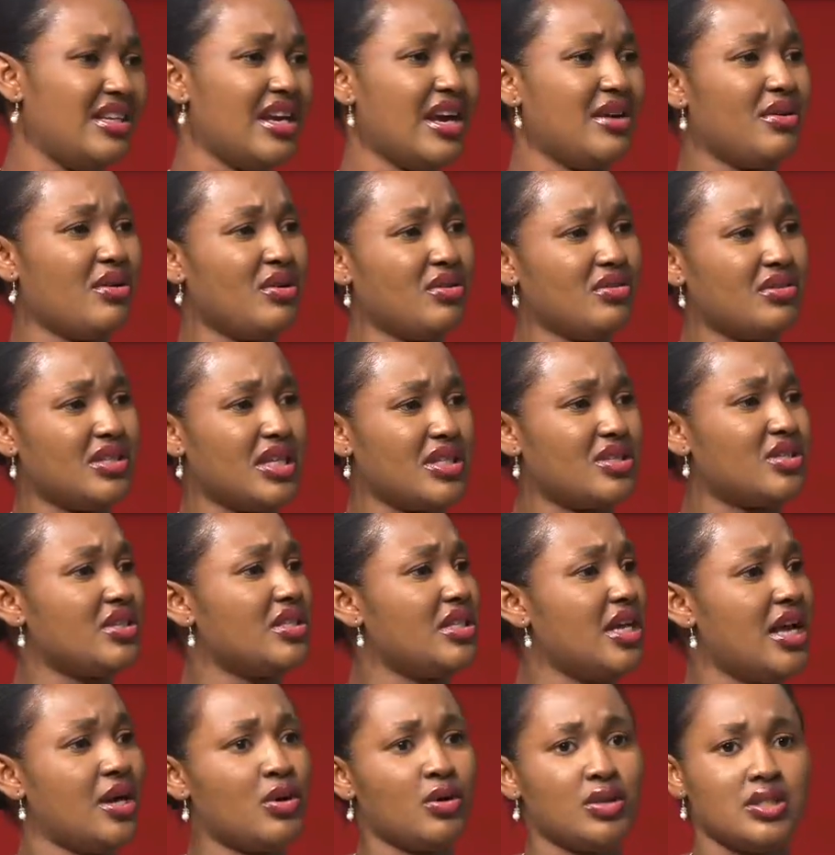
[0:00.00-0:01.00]
There are not the
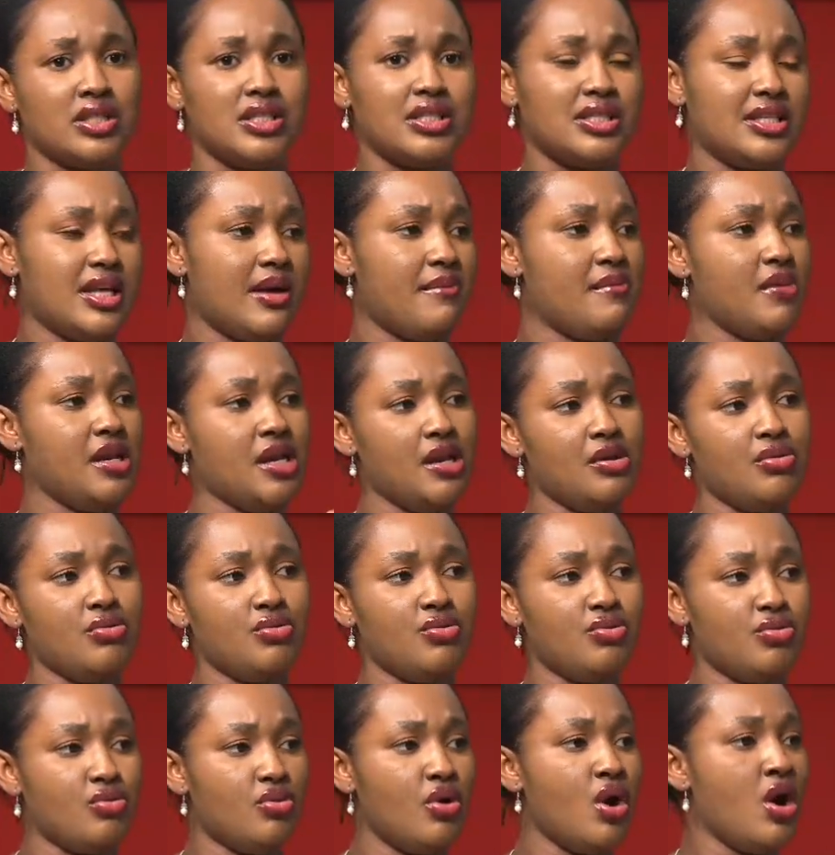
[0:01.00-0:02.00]
ecosystem in
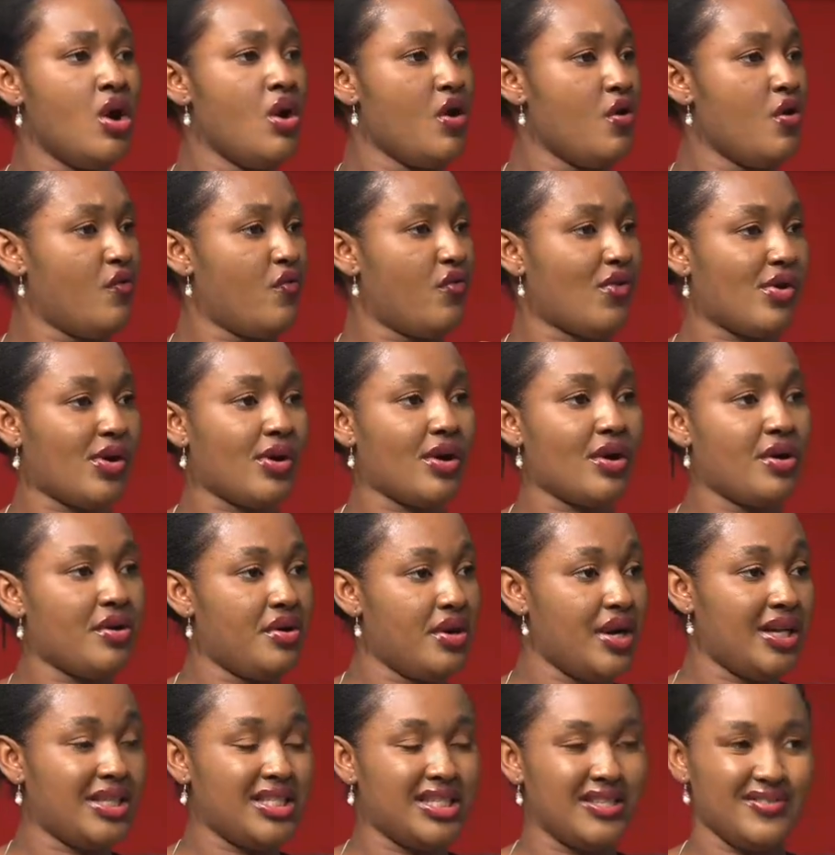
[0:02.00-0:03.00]
Enugu for
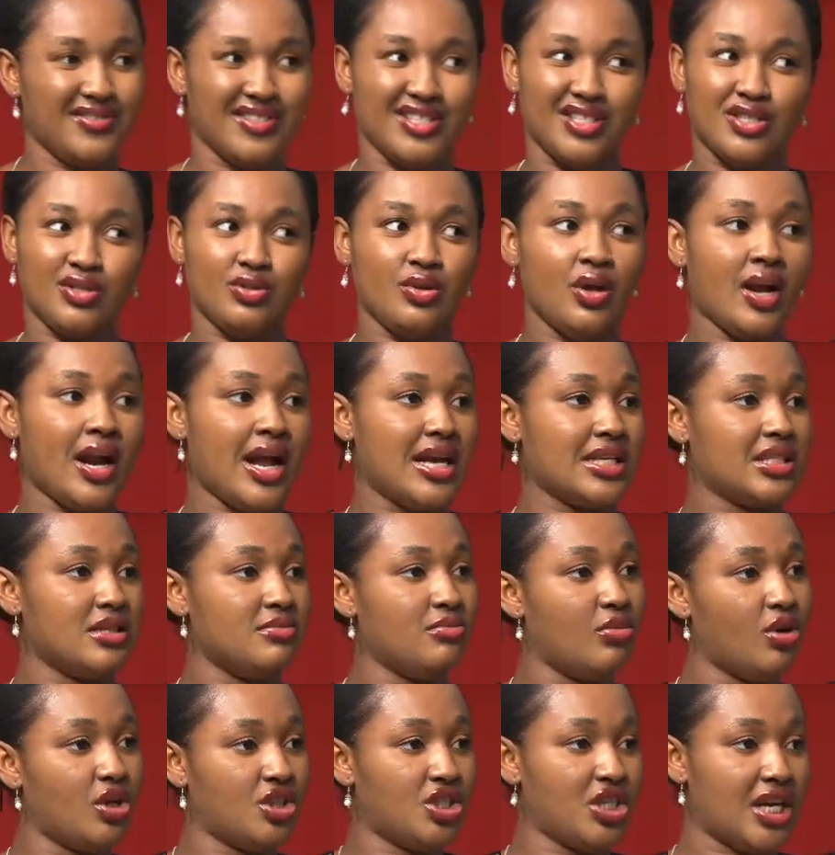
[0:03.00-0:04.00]
creatives is not as
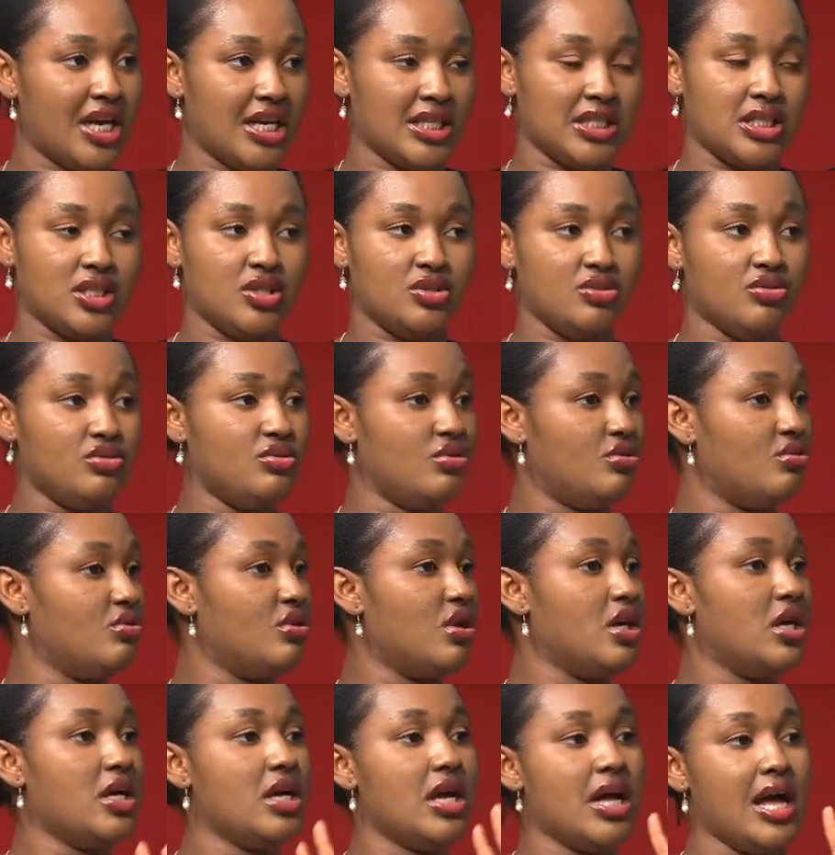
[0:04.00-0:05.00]
much as, you know,
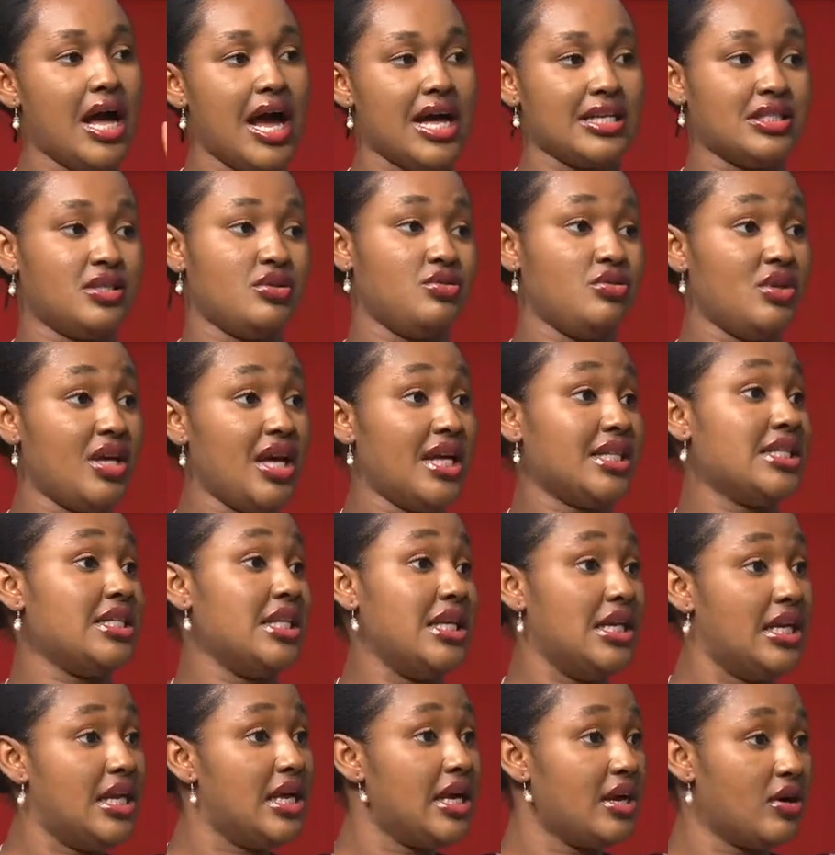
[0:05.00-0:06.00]
as you get
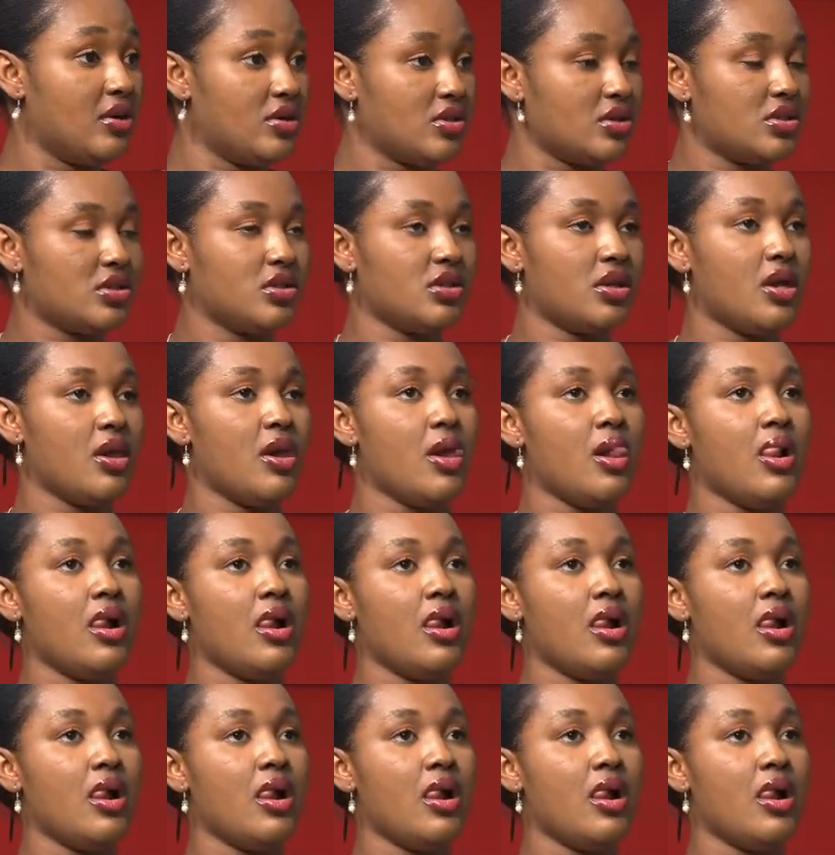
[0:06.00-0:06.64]
in Lagos.